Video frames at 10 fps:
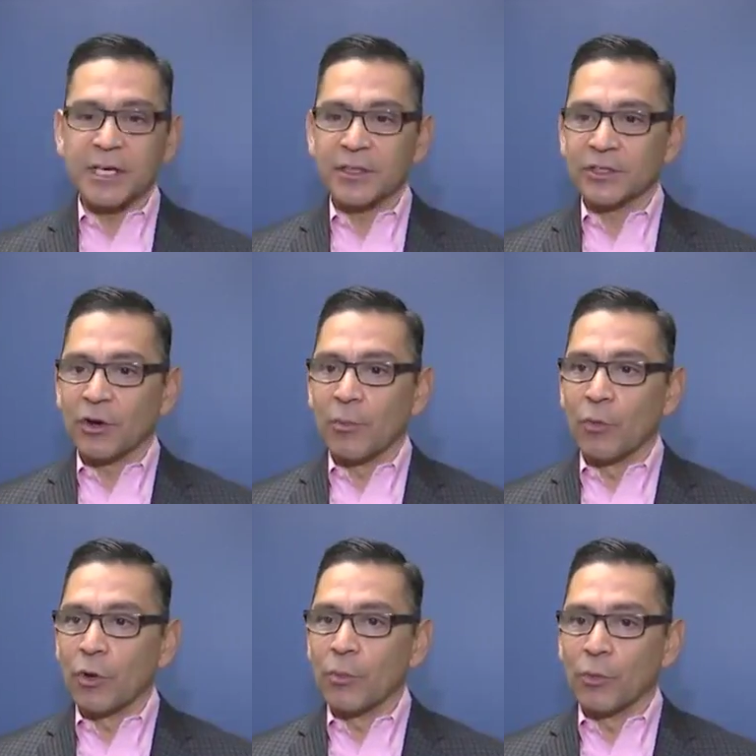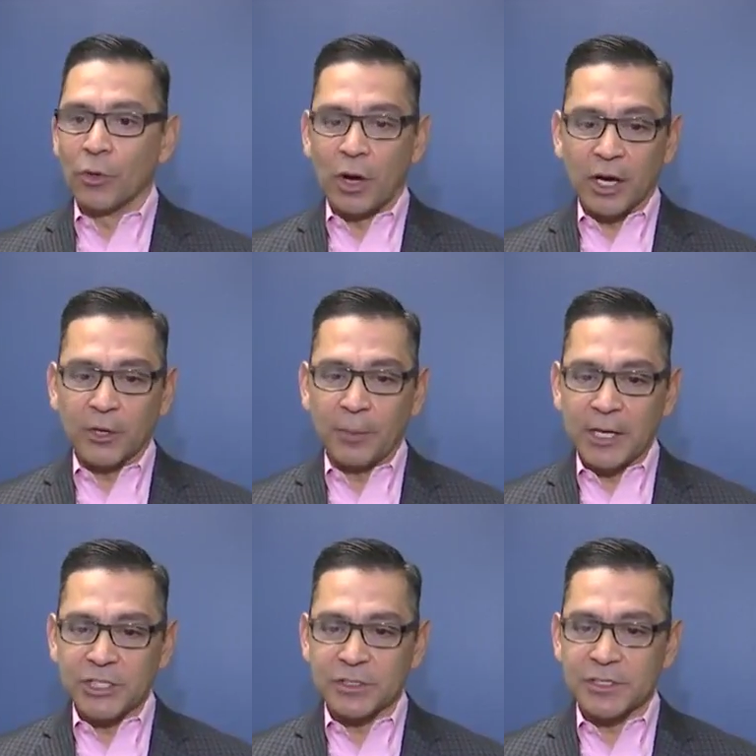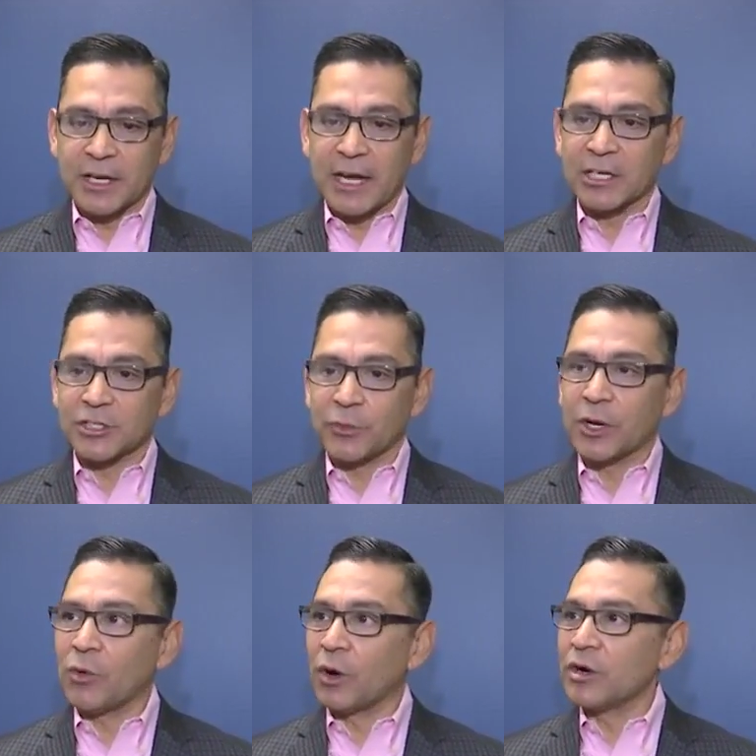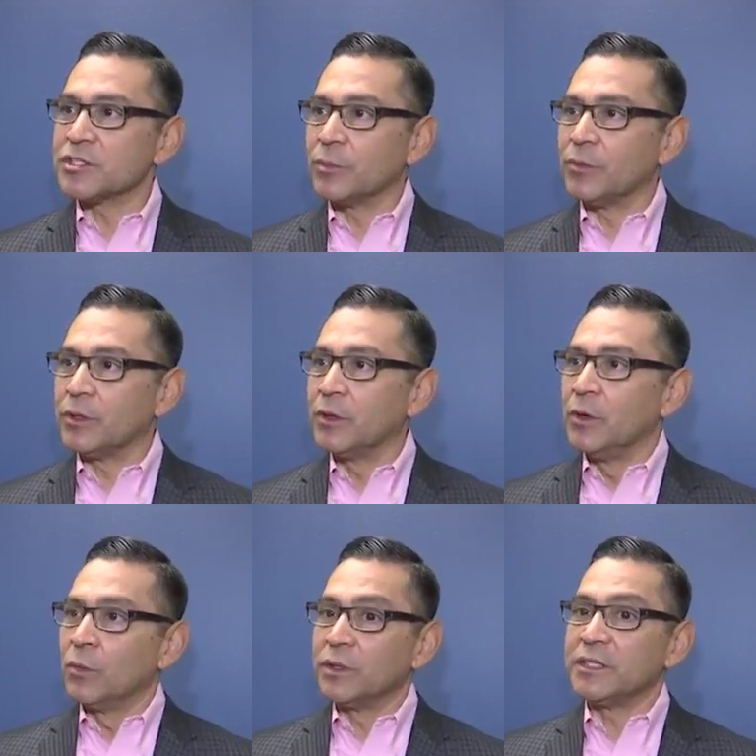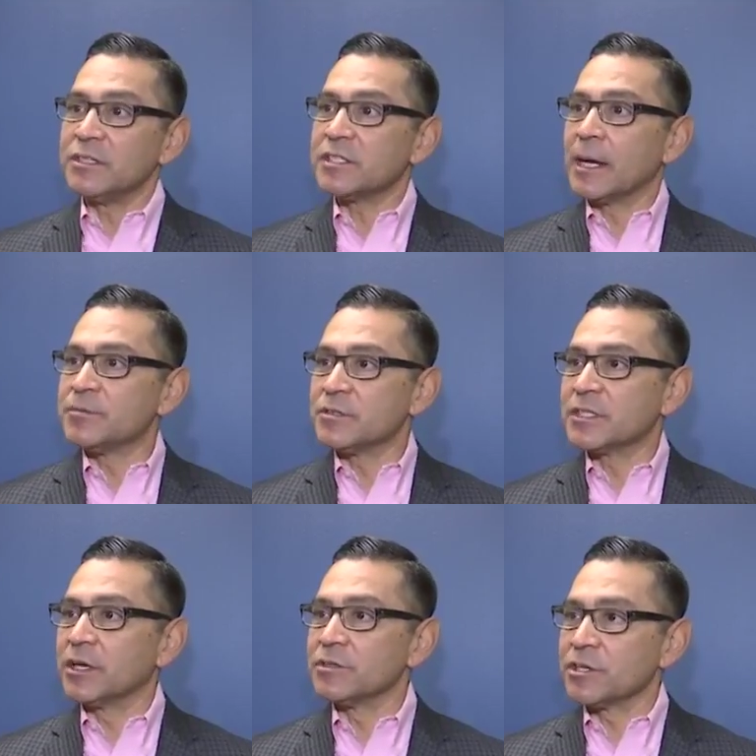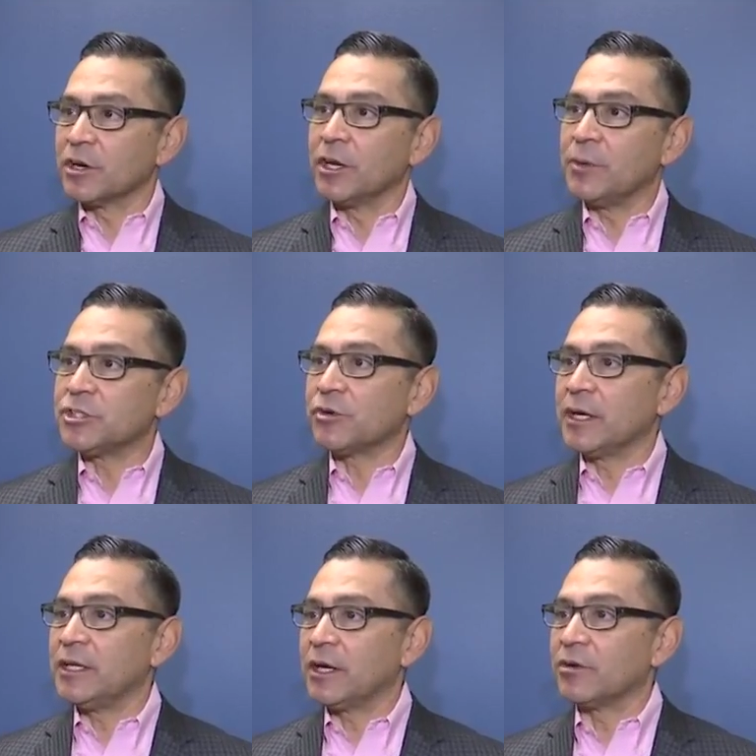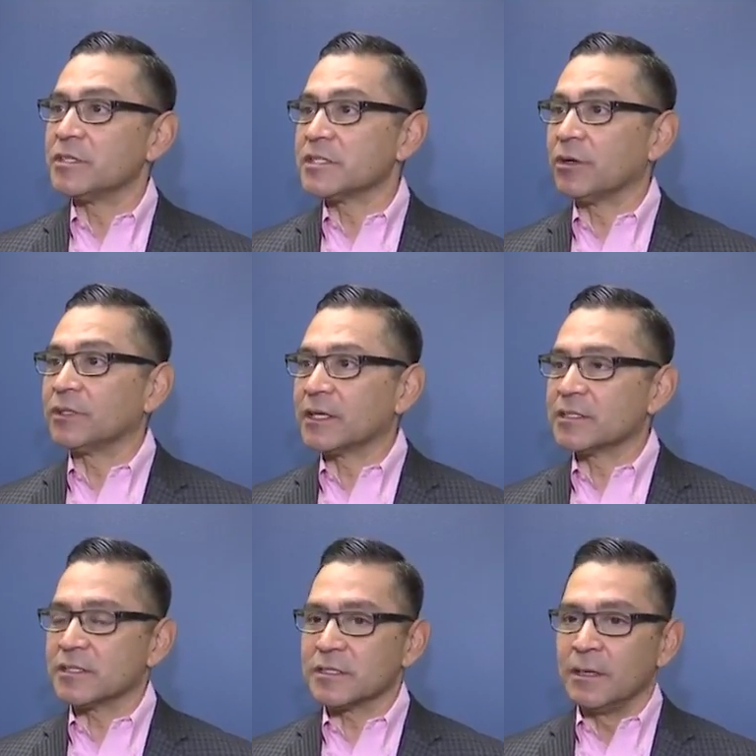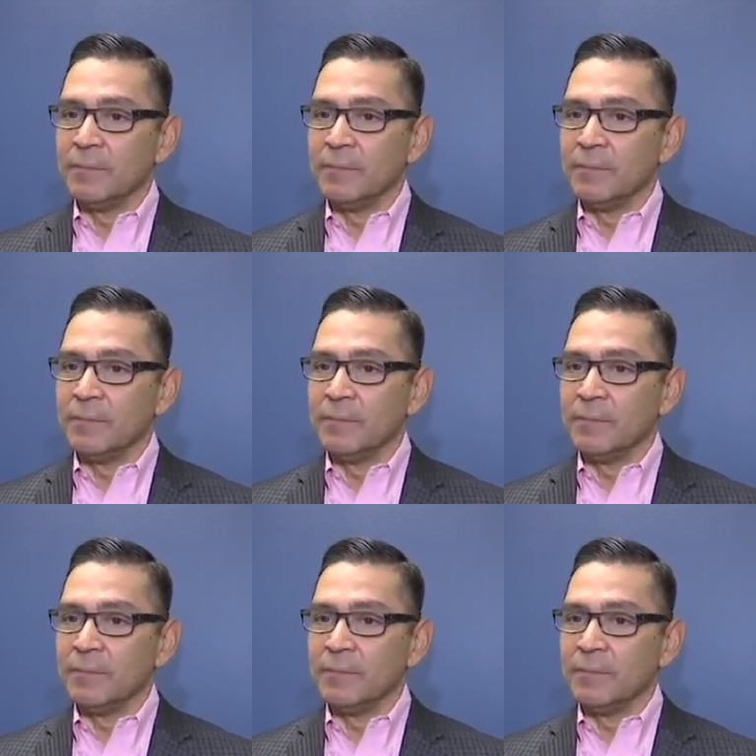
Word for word: see that there are more and more occupations that actually require someone with these types of skills that are going to be trained here in South Texas.